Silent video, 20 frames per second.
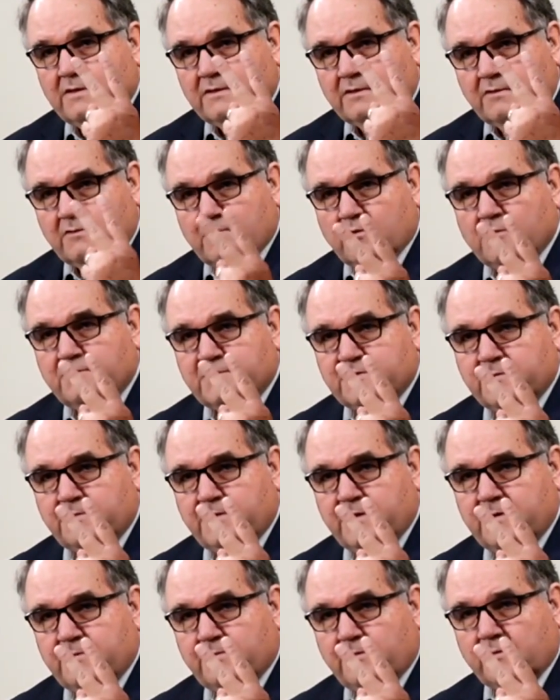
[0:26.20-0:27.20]
groups of
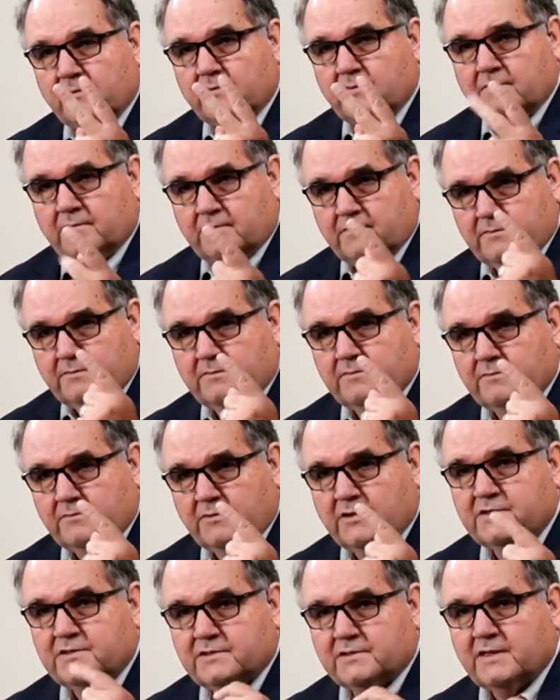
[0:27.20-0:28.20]
people,
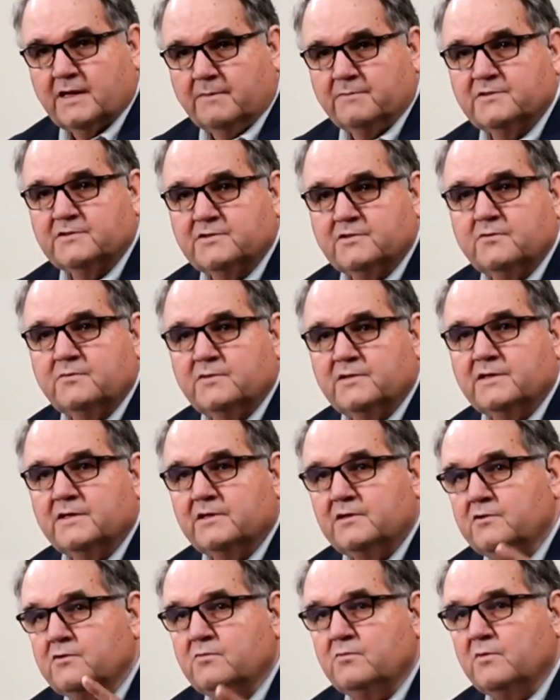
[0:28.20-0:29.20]
which I'm assuming that
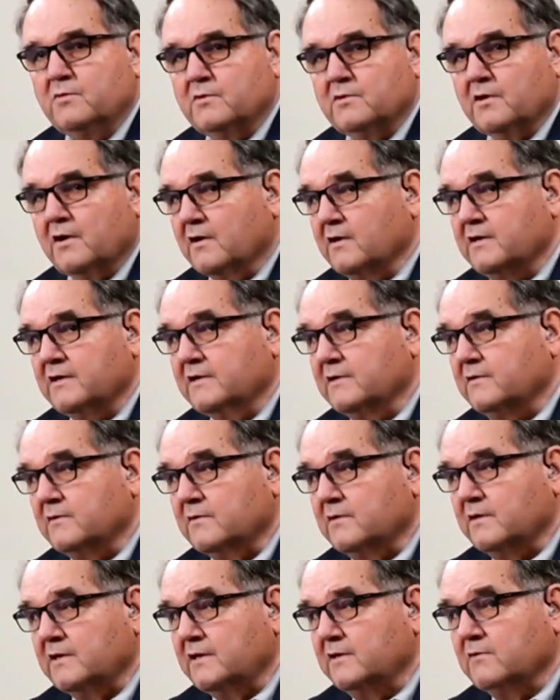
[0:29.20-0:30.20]
you are
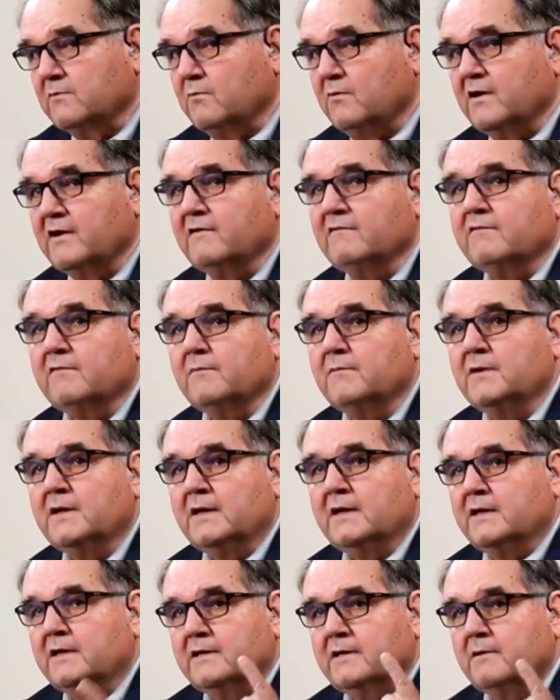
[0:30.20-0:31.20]
either one of them.
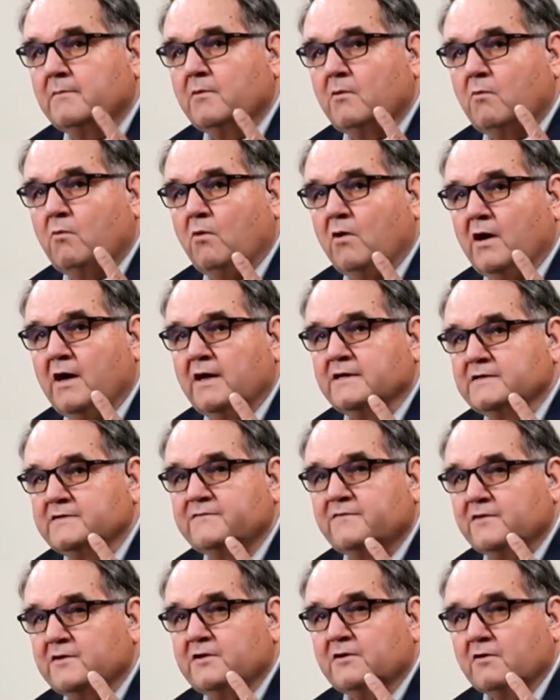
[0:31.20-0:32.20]
Number one is
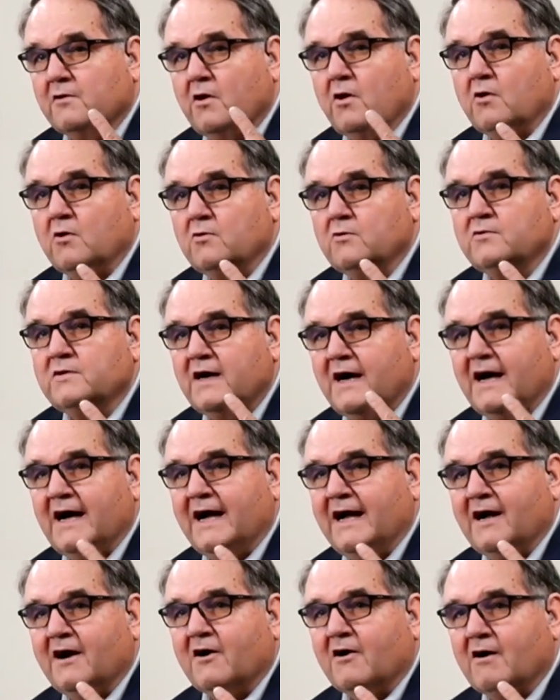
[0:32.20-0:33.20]
for your own
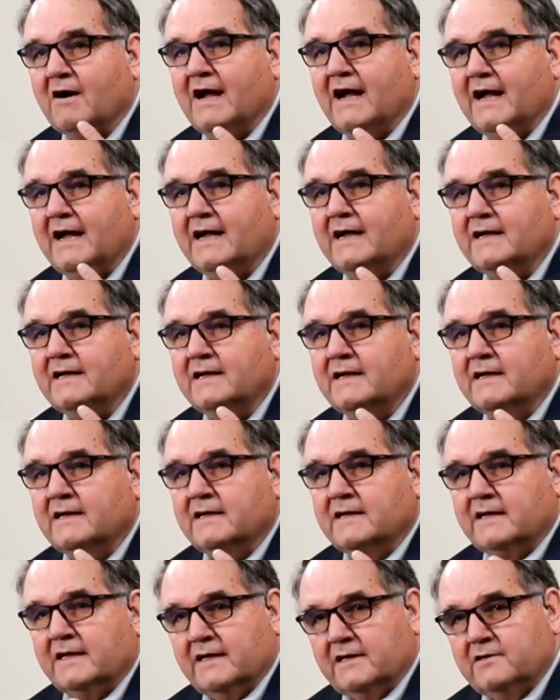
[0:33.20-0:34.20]
IRA
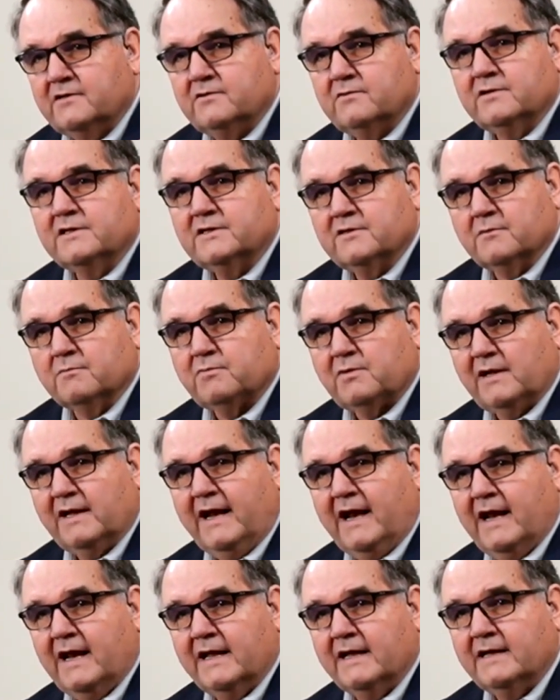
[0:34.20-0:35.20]
and doing your
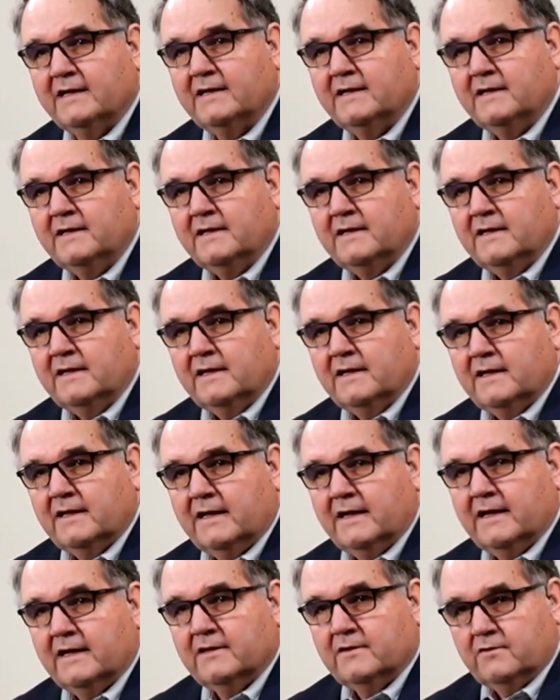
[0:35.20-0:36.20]
planning
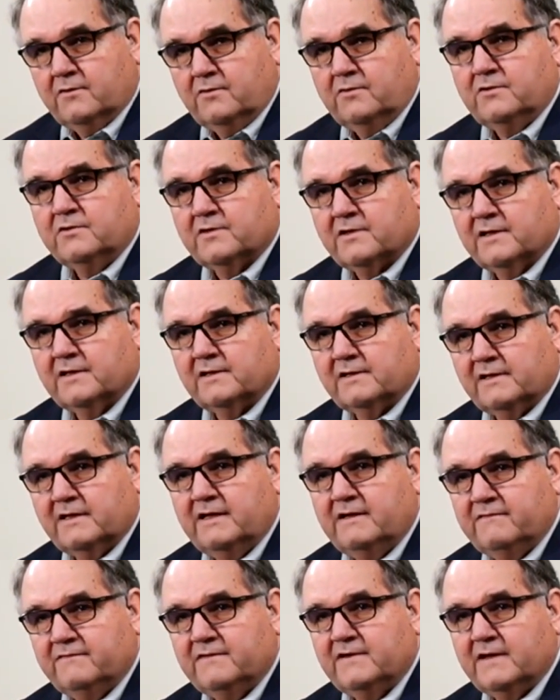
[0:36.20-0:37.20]
and who you're going to
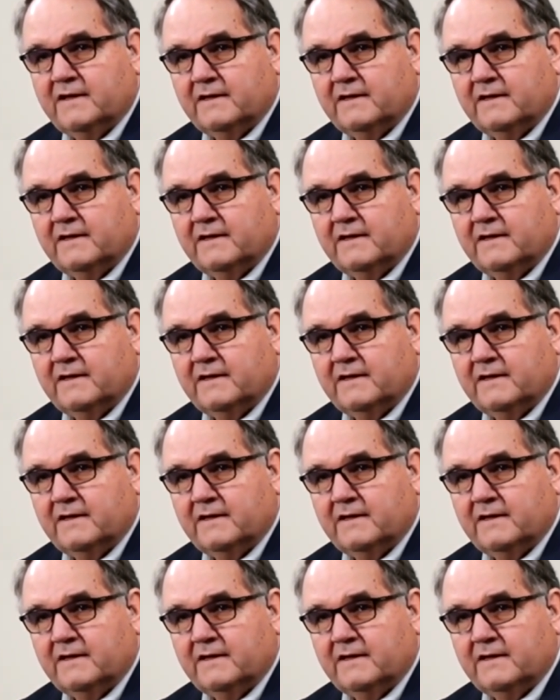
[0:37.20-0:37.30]
leave